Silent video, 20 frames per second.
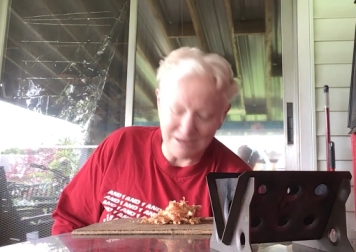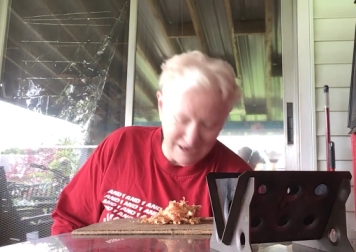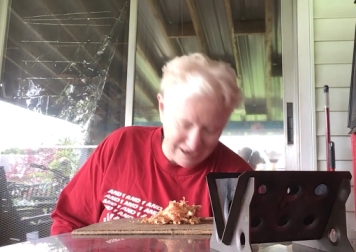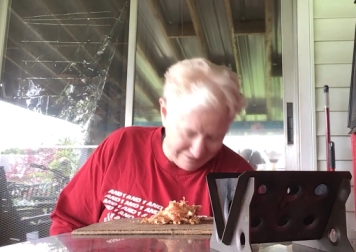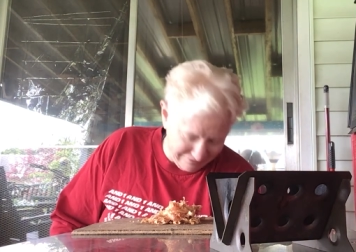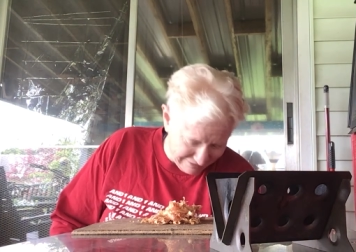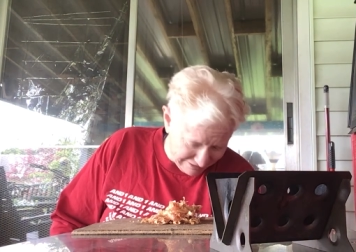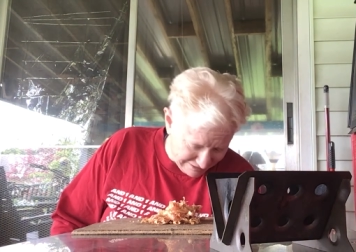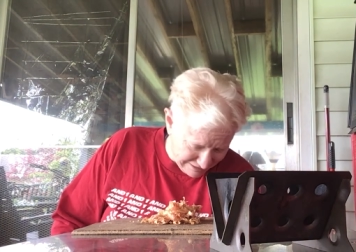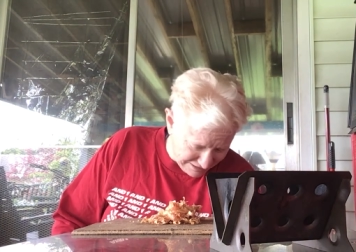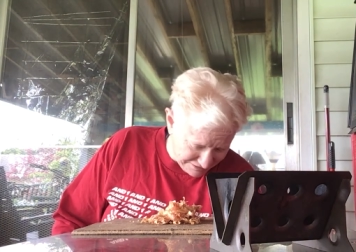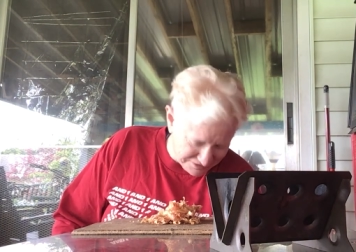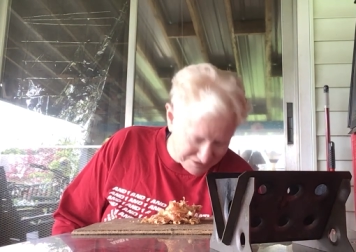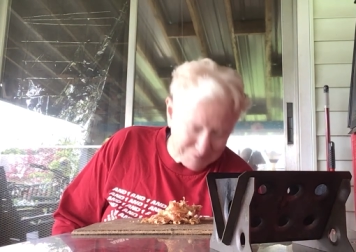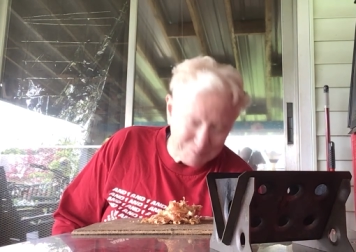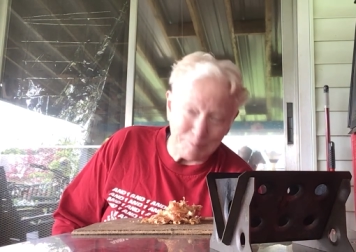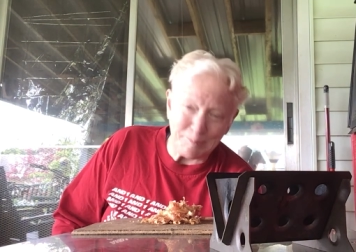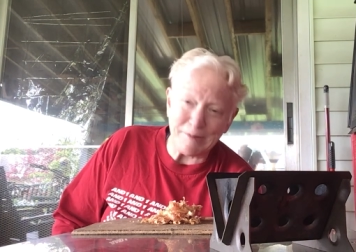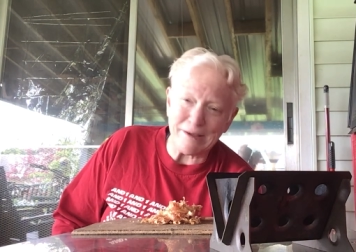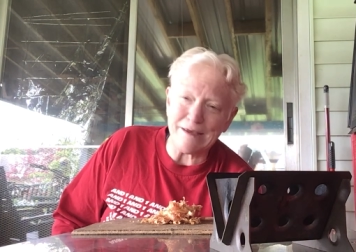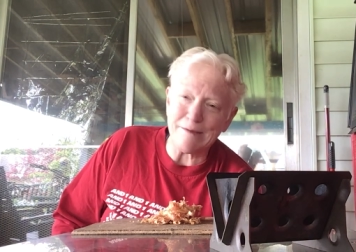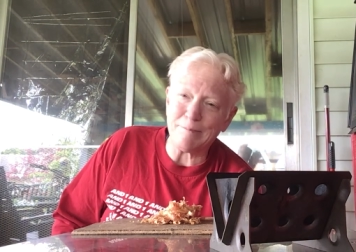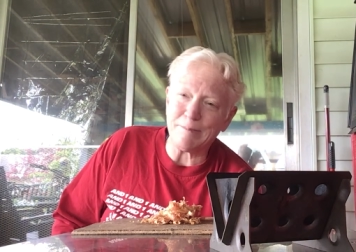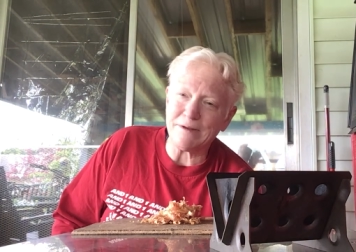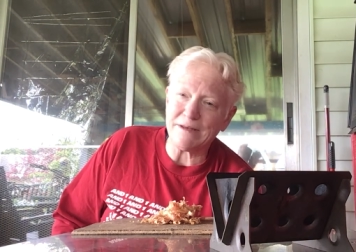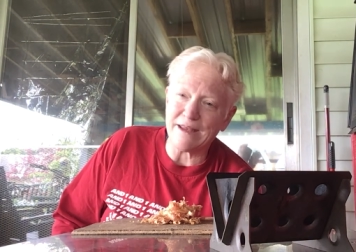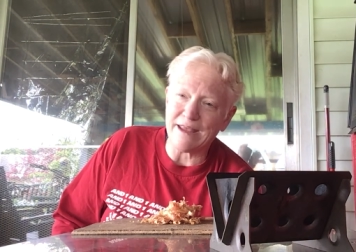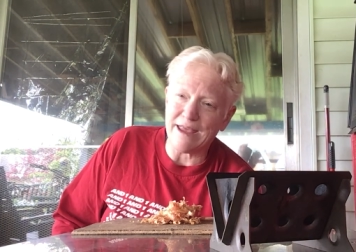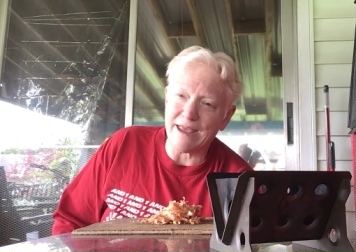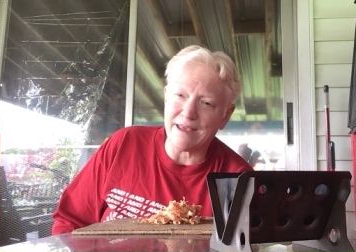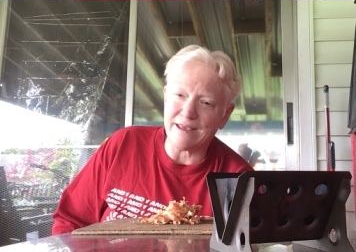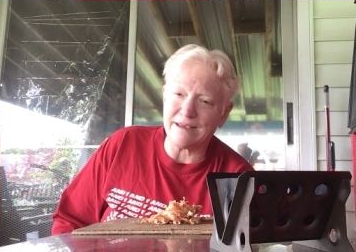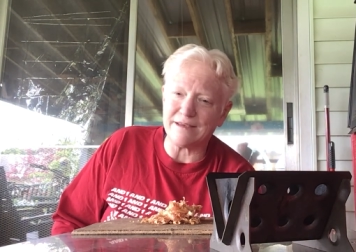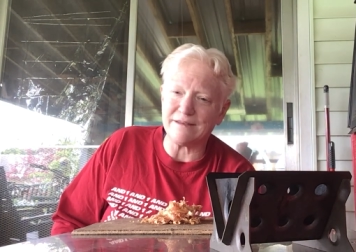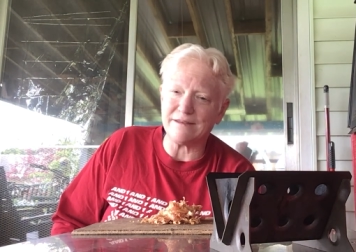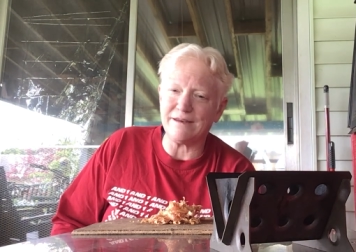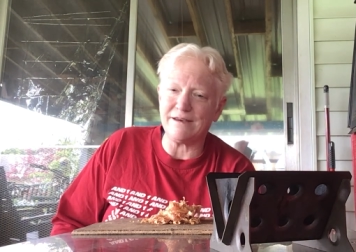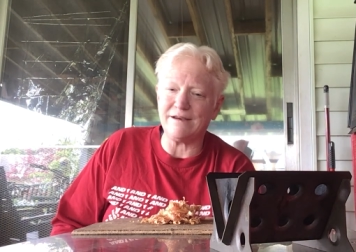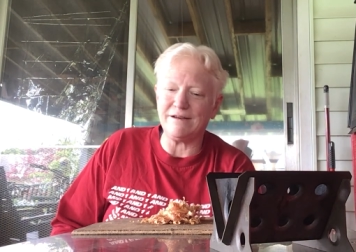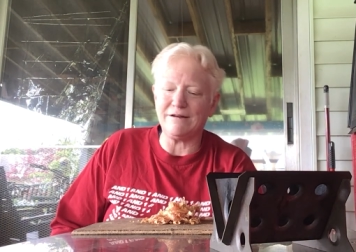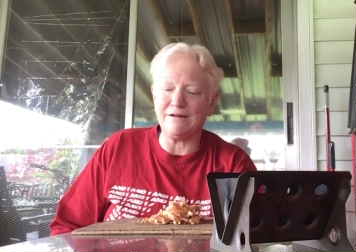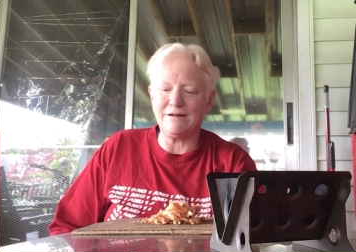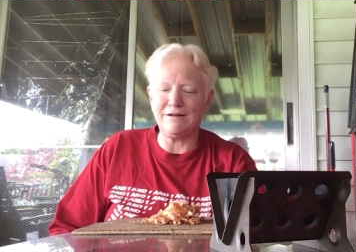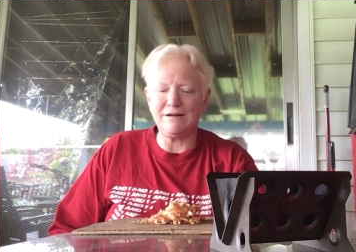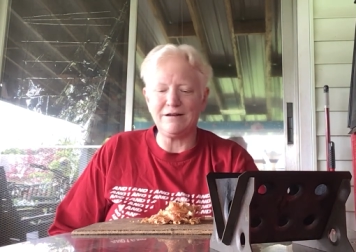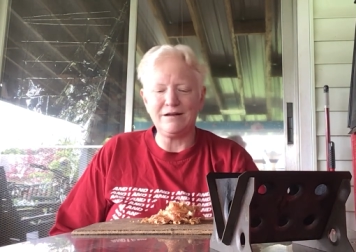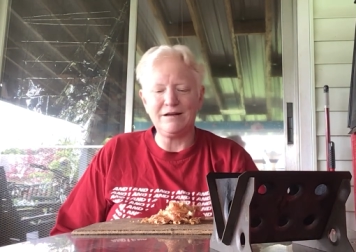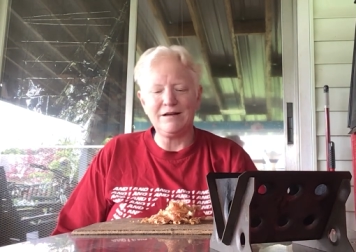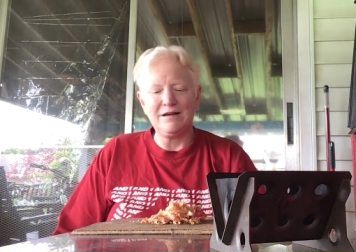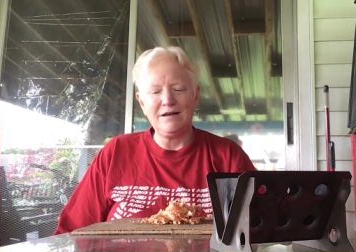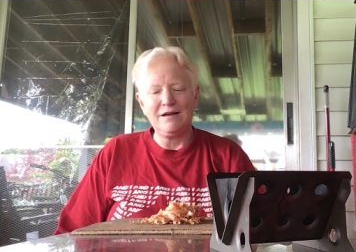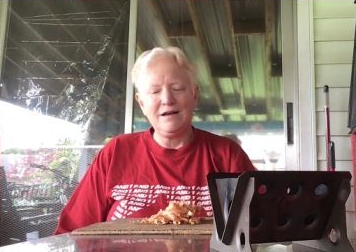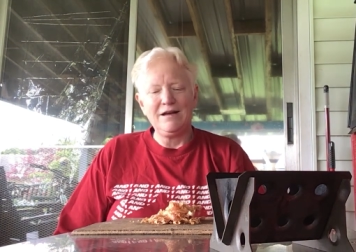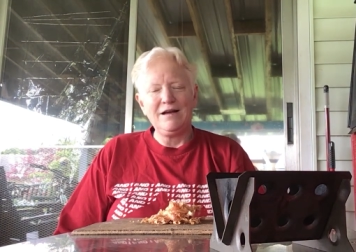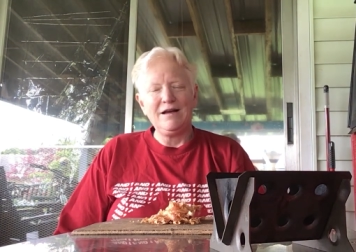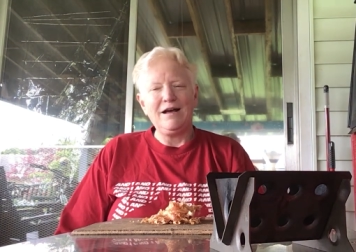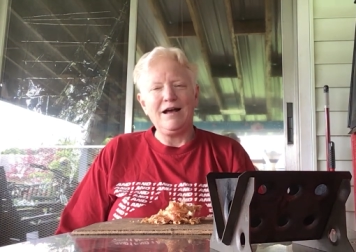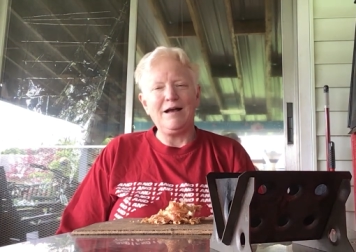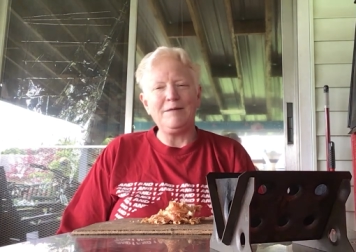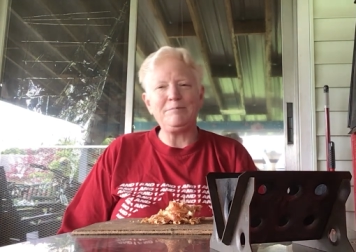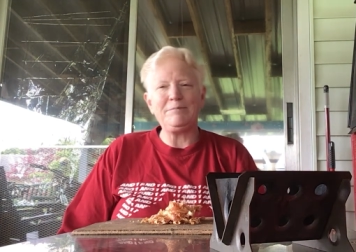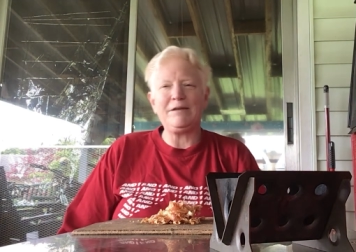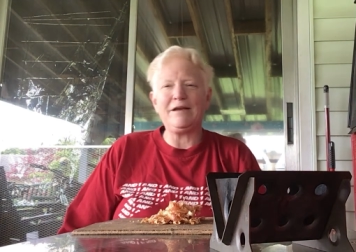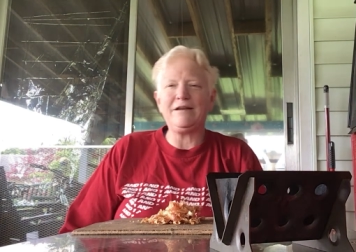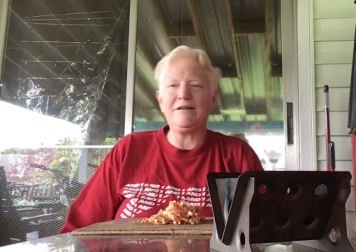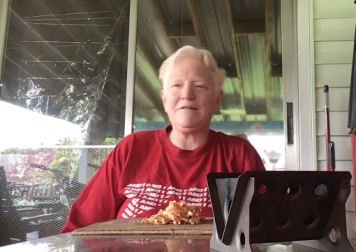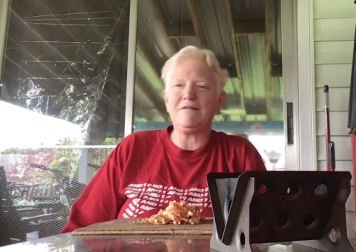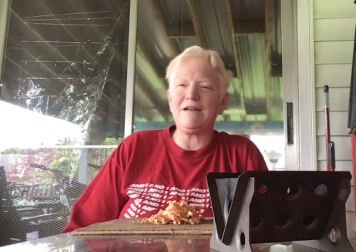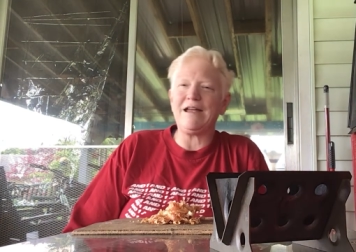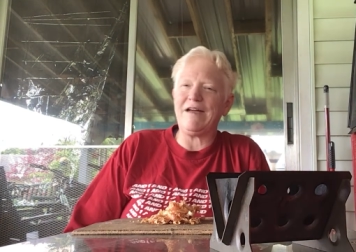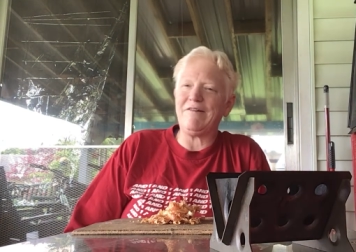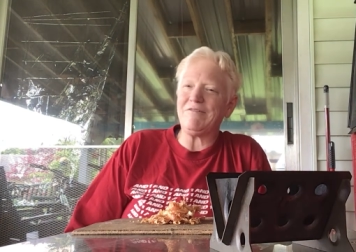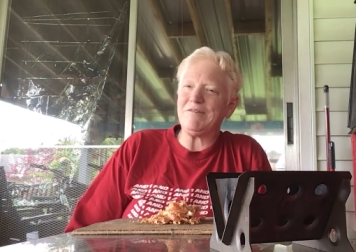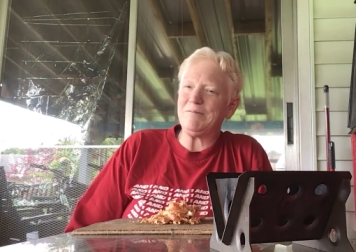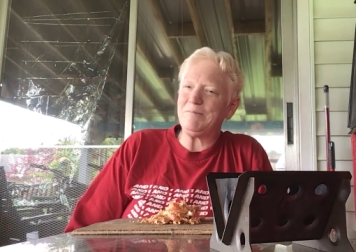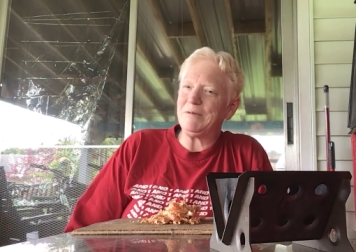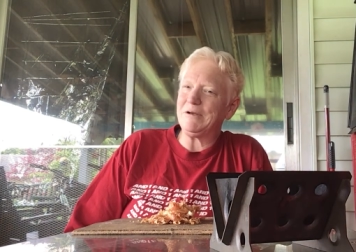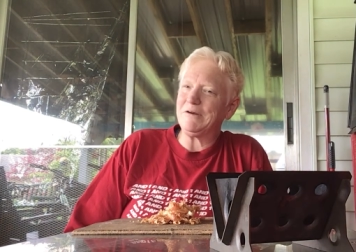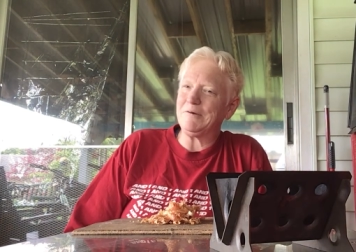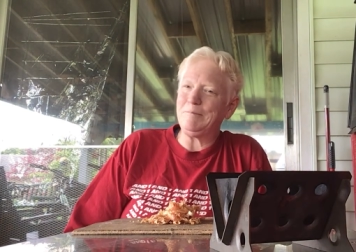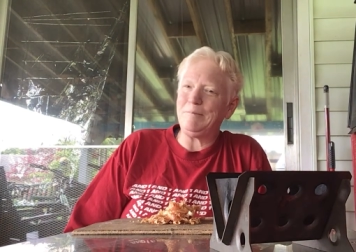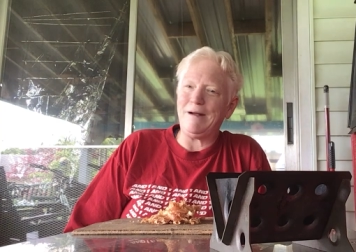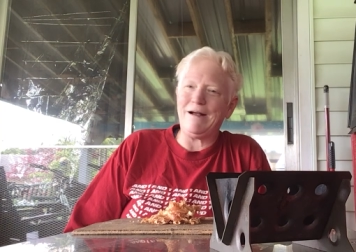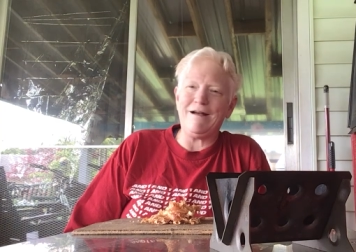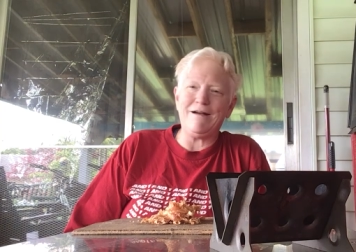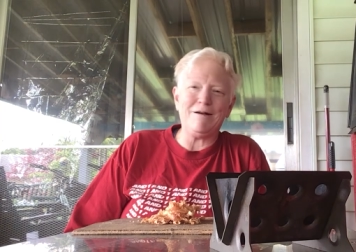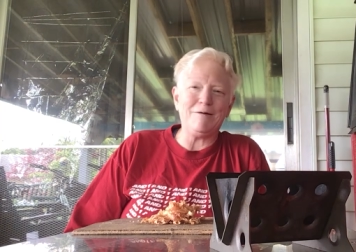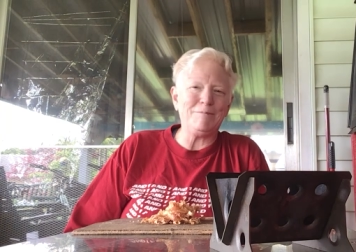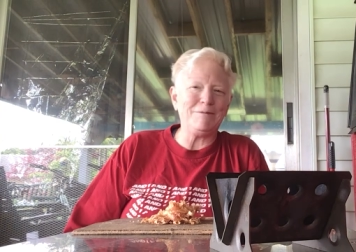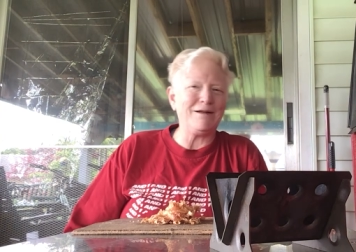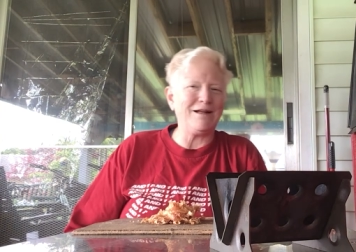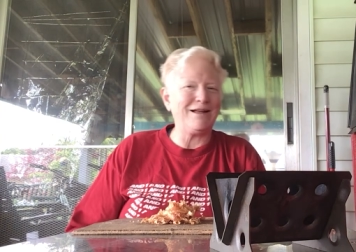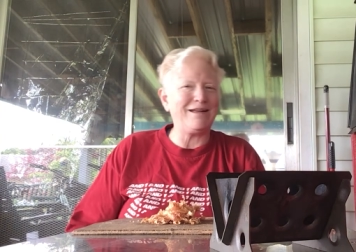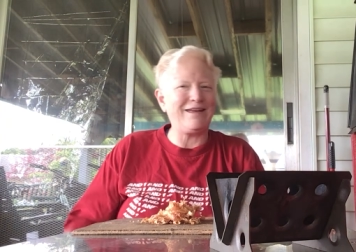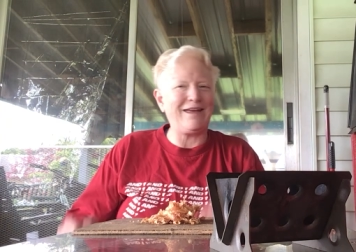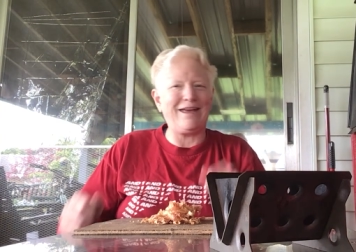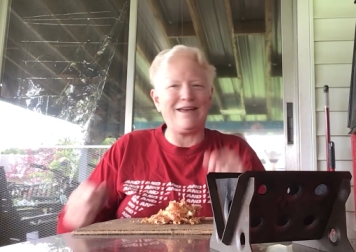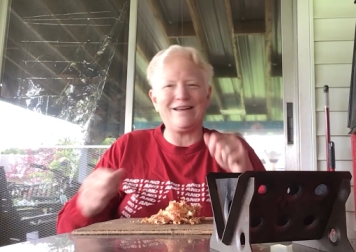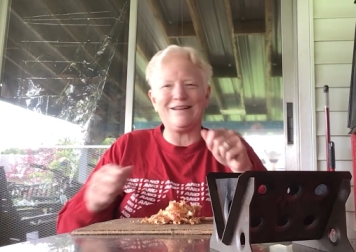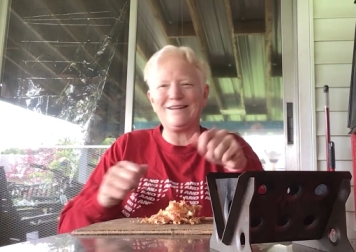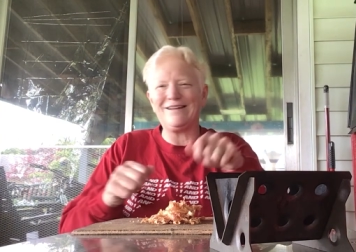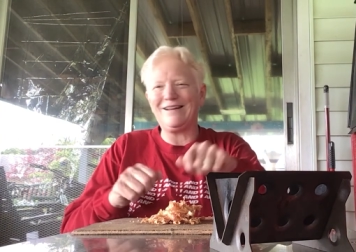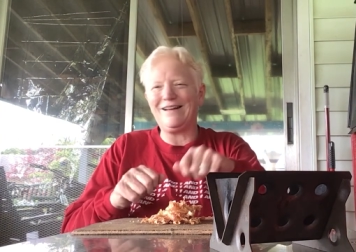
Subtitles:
I even got some peeping egg in there. I planned on having a bigger pile, but I can't